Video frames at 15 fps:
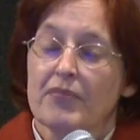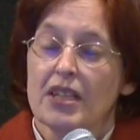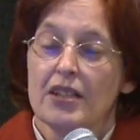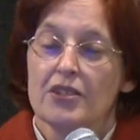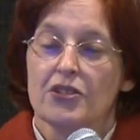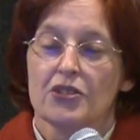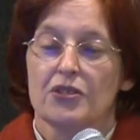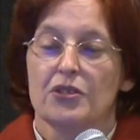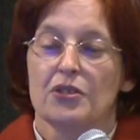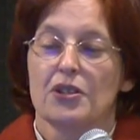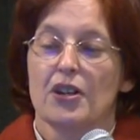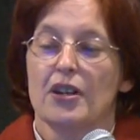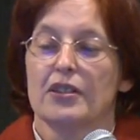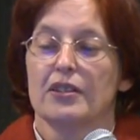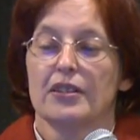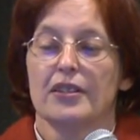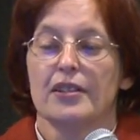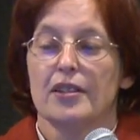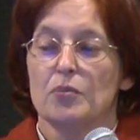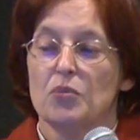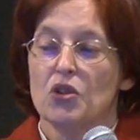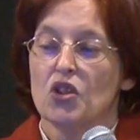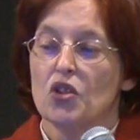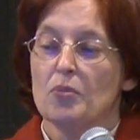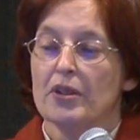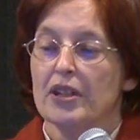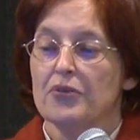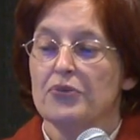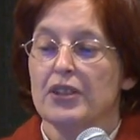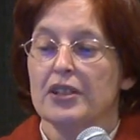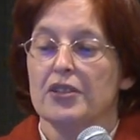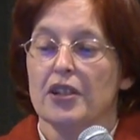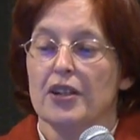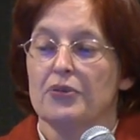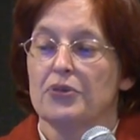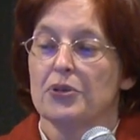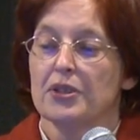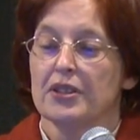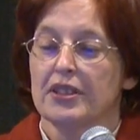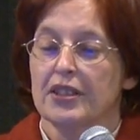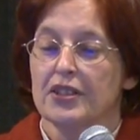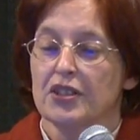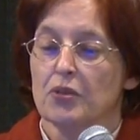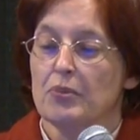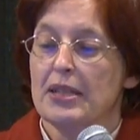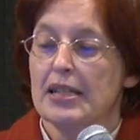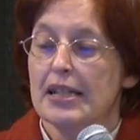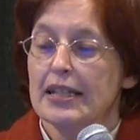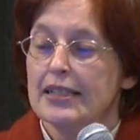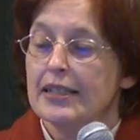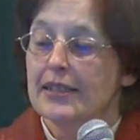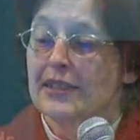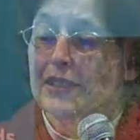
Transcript: Just to talk a little more about Phytophthora sensomiana,